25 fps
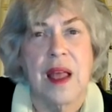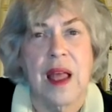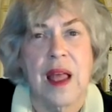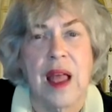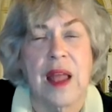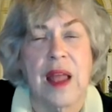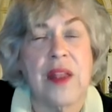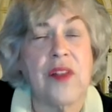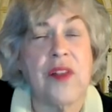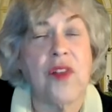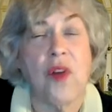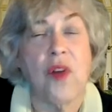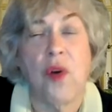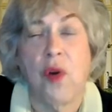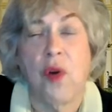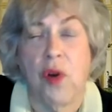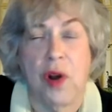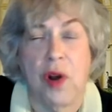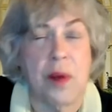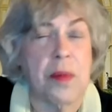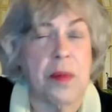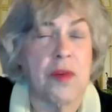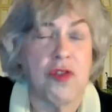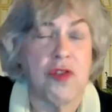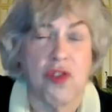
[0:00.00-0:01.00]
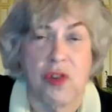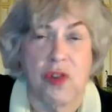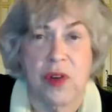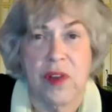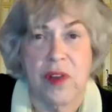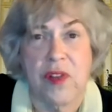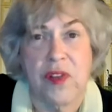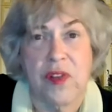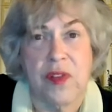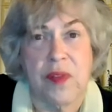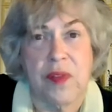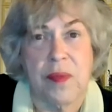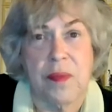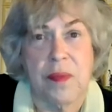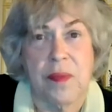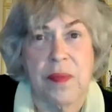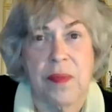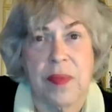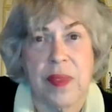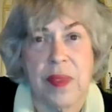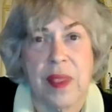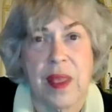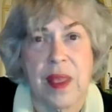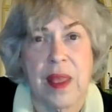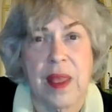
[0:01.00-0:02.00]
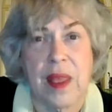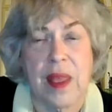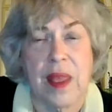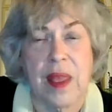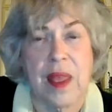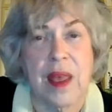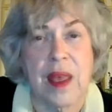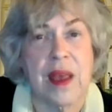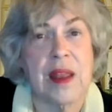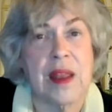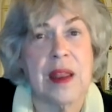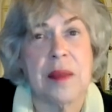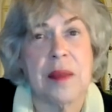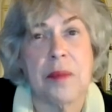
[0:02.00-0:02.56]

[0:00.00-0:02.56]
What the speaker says: And it's a horrible choice. And